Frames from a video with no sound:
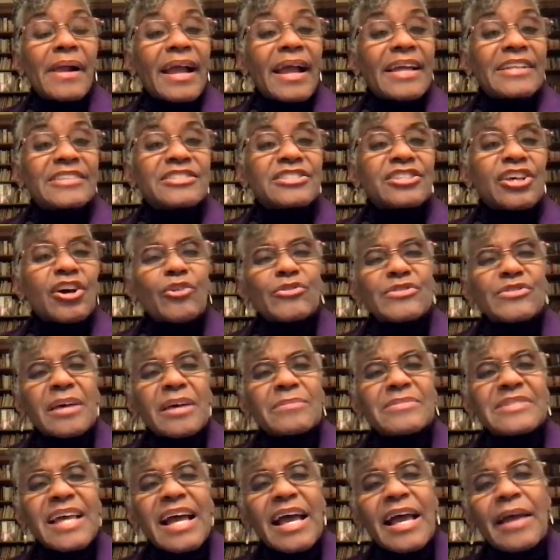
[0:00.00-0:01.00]
And so
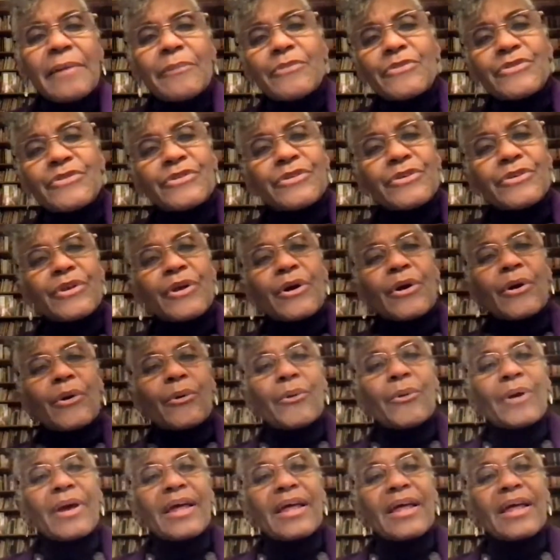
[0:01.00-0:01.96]
sometimes, you know,